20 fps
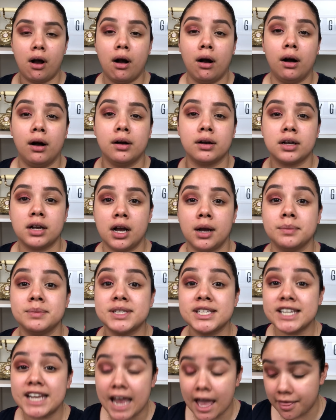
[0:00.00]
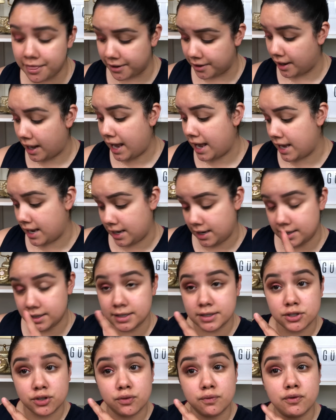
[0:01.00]
all come together. And
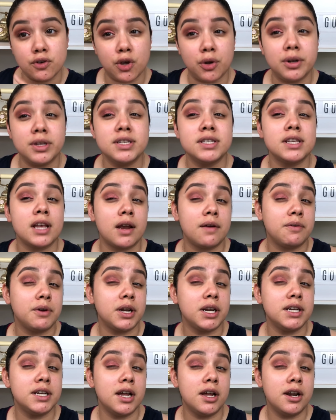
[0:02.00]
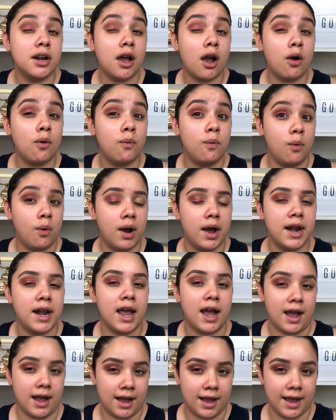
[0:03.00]
as you've noticed, I've already done
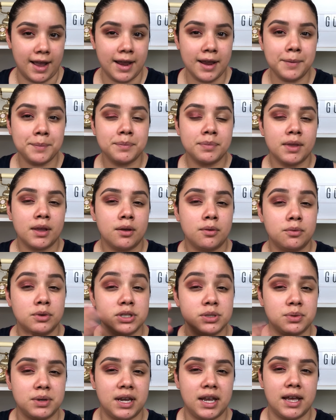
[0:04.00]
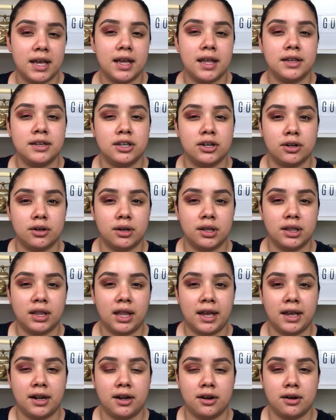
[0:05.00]
one eye. Once we get,
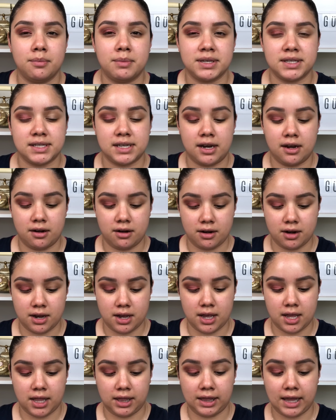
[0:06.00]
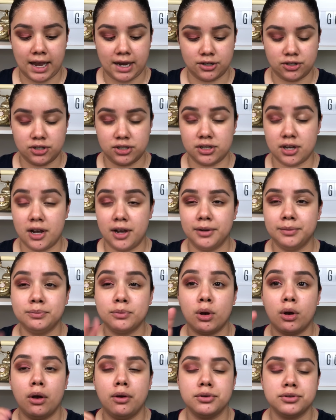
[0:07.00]
liner, mascara, lashes
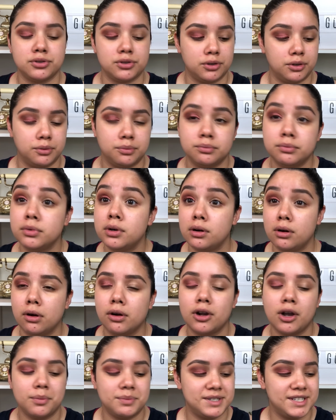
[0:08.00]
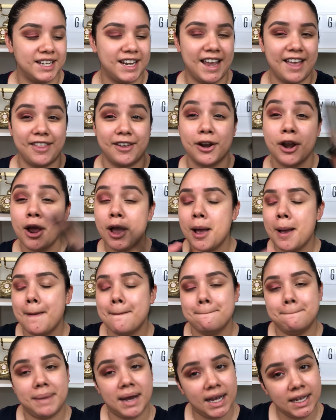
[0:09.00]
on, also it all comes together.
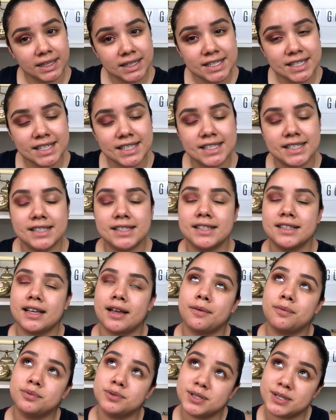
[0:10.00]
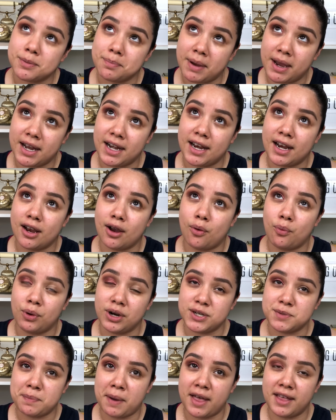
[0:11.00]
But I was debating
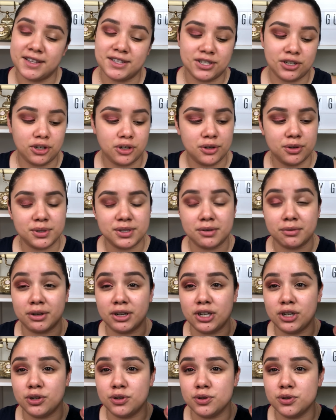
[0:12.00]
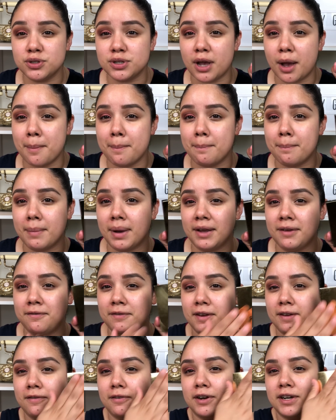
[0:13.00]
which palette to use. So I'm going to use my
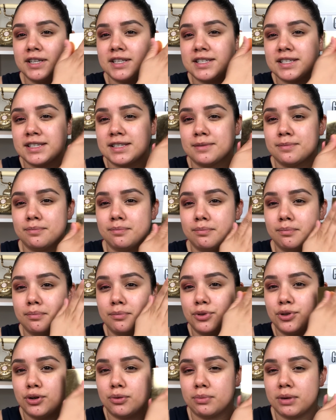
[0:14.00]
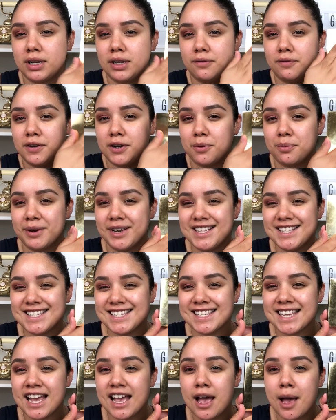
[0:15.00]
favorite, don't mind the
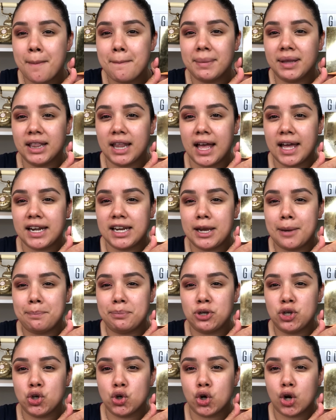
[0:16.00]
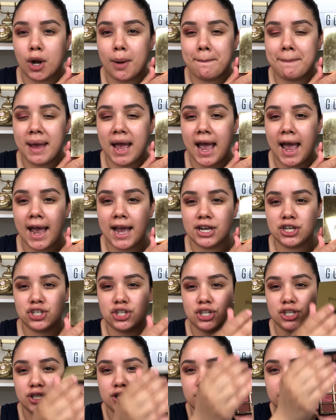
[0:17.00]
fingerprints, Milani Pure
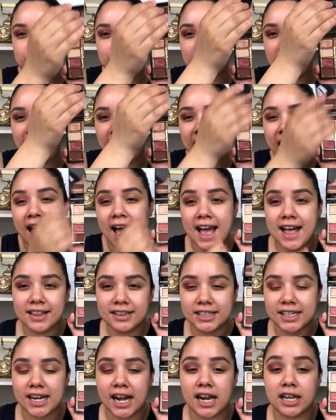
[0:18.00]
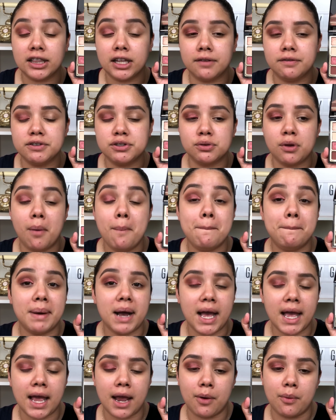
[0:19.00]
Passions palette. I love this one,
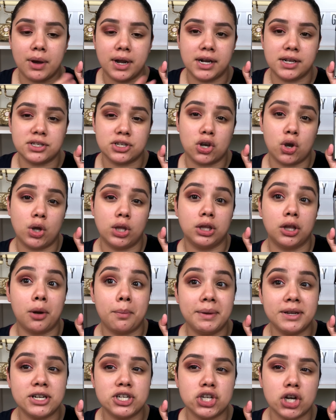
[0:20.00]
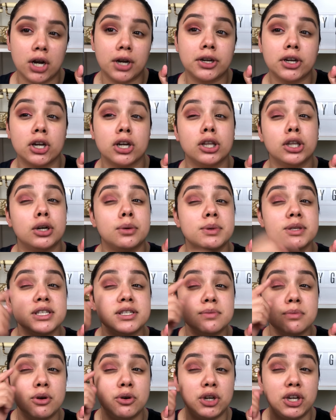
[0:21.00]
but I want it to go a little bit darker, a little bit
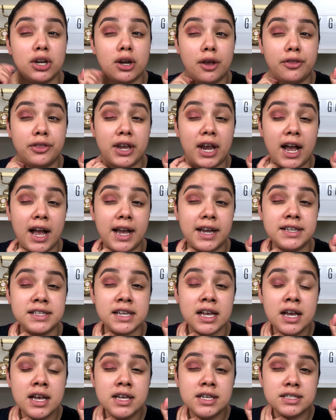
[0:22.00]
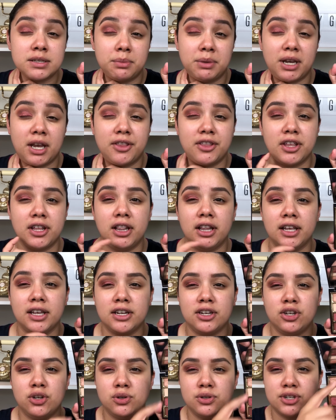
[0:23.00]
smokier on the eyes, something on the lid.
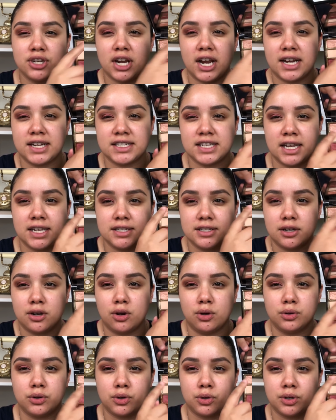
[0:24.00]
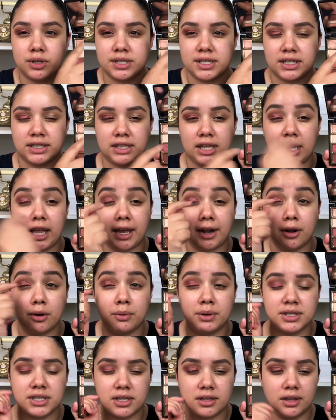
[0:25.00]
Usually I tend to go towards like the lighter
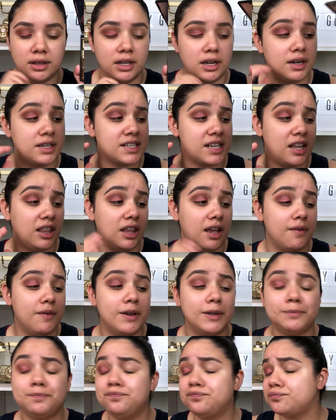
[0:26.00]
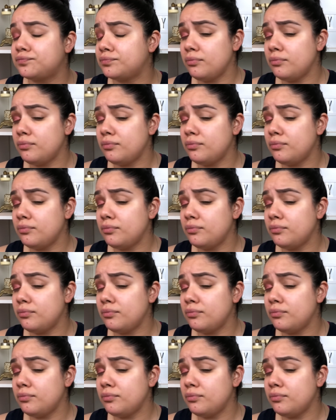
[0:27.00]
ones on the lid because I love it.